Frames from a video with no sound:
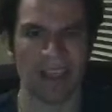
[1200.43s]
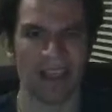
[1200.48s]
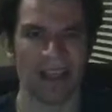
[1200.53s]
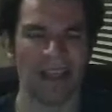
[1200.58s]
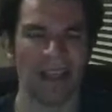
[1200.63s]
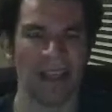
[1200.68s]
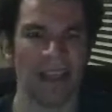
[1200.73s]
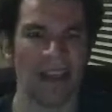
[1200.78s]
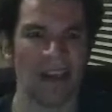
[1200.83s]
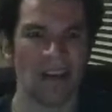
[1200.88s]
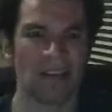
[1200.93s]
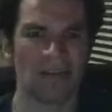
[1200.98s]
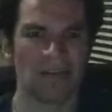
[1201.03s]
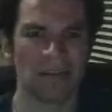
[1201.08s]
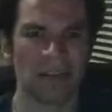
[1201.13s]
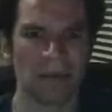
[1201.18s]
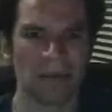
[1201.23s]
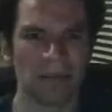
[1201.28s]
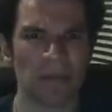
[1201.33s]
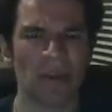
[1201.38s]
The
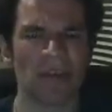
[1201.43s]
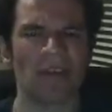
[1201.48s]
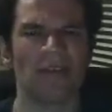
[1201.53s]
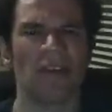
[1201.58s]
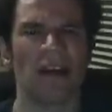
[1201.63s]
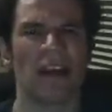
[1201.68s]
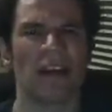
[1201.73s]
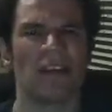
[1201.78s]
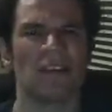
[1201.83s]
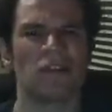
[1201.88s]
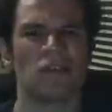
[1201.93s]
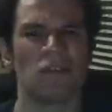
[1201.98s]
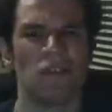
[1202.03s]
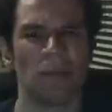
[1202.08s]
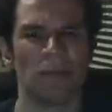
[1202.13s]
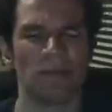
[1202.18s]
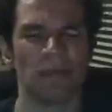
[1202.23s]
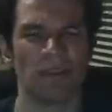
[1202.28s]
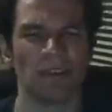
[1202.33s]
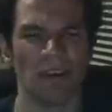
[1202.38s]
concept of a
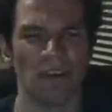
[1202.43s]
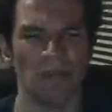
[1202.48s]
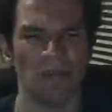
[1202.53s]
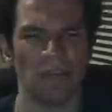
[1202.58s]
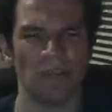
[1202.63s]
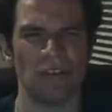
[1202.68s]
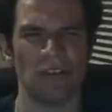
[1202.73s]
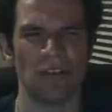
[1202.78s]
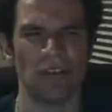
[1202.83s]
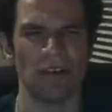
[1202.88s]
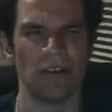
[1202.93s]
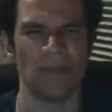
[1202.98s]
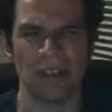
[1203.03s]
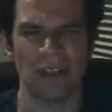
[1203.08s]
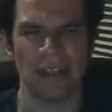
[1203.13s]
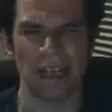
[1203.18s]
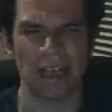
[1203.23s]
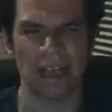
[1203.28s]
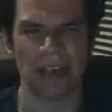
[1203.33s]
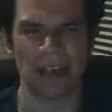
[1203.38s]
sub-solution.
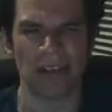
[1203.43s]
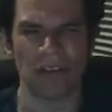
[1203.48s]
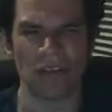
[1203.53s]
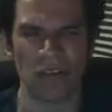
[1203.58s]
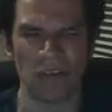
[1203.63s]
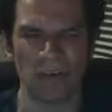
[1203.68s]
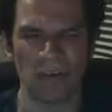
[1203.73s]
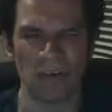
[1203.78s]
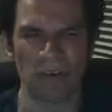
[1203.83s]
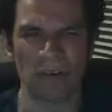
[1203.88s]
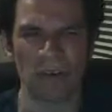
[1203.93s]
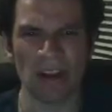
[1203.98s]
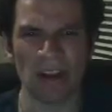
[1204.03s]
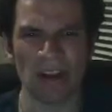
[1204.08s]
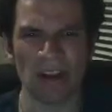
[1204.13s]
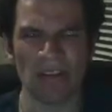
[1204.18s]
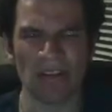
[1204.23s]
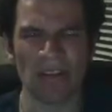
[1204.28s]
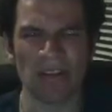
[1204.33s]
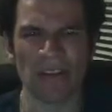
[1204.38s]
The
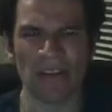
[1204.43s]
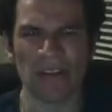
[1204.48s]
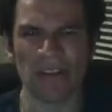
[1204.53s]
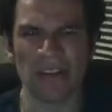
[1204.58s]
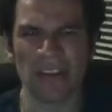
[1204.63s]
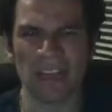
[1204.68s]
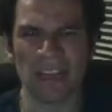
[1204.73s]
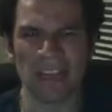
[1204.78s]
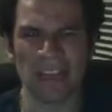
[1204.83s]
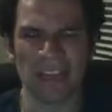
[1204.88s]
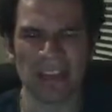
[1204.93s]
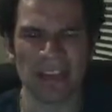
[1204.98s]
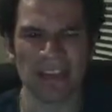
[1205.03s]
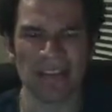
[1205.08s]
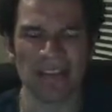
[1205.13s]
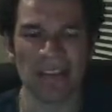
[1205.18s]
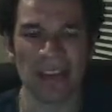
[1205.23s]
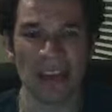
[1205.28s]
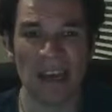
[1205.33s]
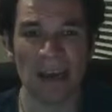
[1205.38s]
sub-solution
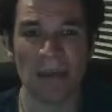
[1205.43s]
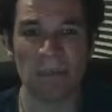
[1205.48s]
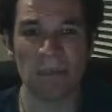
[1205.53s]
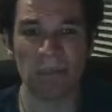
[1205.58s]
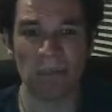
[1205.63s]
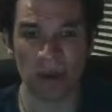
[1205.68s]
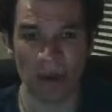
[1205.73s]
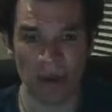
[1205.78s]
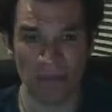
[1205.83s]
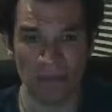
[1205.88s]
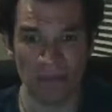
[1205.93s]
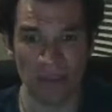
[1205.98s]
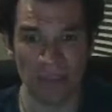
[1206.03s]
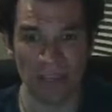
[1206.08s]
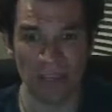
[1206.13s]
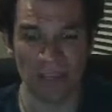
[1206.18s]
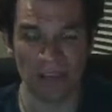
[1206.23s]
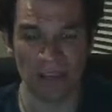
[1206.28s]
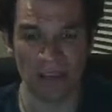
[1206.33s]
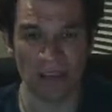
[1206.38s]
is a
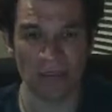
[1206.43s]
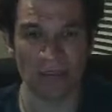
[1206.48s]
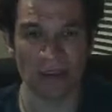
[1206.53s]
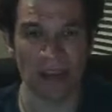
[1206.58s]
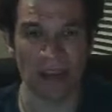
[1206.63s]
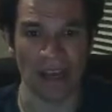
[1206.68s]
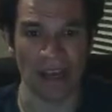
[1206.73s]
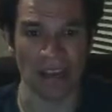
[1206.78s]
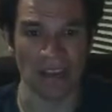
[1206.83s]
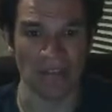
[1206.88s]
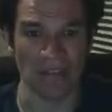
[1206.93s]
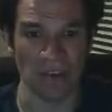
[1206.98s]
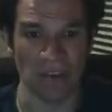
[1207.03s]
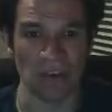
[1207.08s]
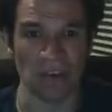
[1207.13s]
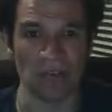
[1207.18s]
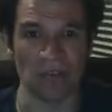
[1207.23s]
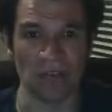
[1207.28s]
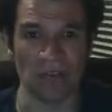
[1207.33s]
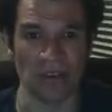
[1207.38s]
prefix of a
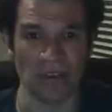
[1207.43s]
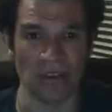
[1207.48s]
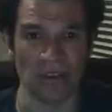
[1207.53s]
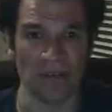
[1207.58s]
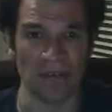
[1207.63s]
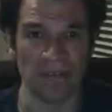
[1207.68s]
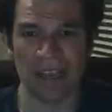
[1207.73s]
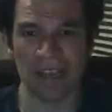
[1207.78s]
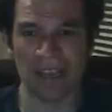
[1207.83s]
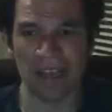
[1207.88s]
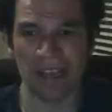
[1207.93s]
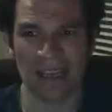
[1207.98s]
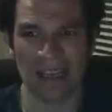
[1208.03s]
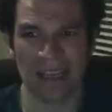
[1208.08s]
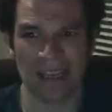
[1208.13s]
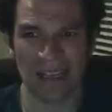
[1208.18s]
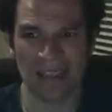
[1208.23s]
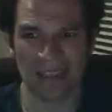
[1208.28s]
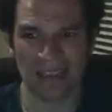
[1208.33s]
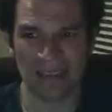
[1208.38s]
solution.
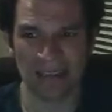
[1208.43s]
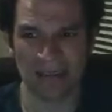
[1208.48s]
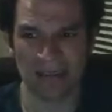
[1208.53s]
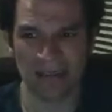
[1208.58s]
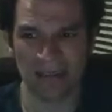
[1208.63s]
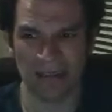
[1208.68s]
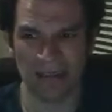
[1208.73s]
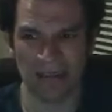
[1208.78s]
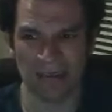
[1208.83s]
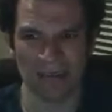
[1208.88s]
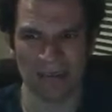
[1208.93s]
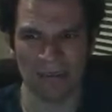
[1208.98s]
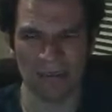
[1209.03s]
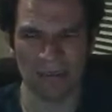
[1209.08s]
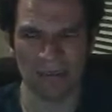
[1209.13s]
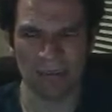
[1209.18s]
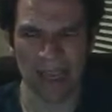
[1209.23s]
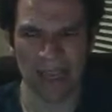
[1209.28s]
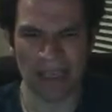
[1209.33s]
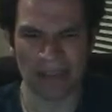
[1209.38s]
This
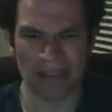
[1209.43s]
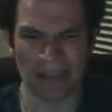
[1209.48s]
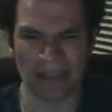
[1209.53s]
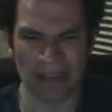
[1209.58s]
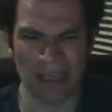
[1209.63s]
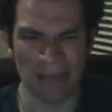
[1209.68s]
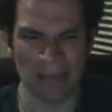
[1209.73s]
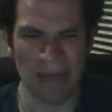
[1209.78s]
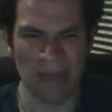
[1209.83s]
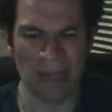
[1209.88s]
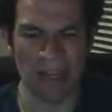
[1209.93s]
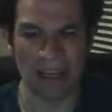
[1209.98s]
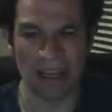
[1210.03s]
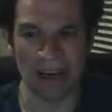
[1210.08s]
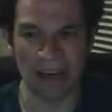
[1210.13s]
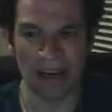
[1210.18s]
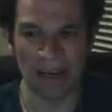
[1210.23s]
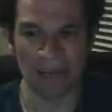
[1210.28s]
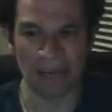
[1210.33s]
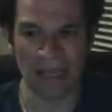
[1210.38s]
may seem a
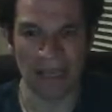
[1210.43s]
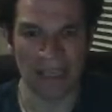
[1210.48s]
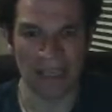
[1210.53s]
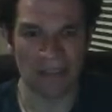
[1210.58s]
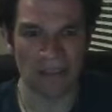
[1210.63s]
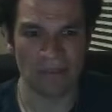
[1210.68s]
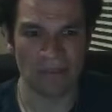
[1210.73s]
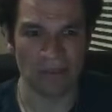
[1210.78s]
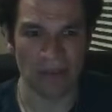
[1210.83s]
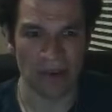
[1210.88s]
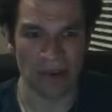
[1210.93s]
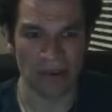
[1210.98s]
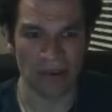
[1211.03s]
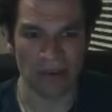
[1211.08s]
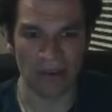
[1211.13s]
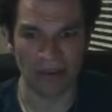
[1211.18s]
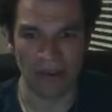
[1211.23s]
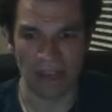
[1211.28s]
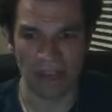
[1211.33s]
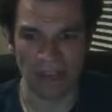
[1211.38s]
little bit
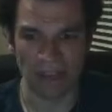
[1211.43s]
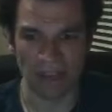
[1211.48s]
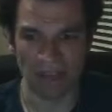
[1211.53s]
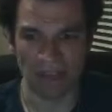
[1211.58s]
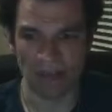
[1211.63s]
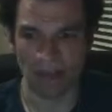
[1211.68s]
far-fetched,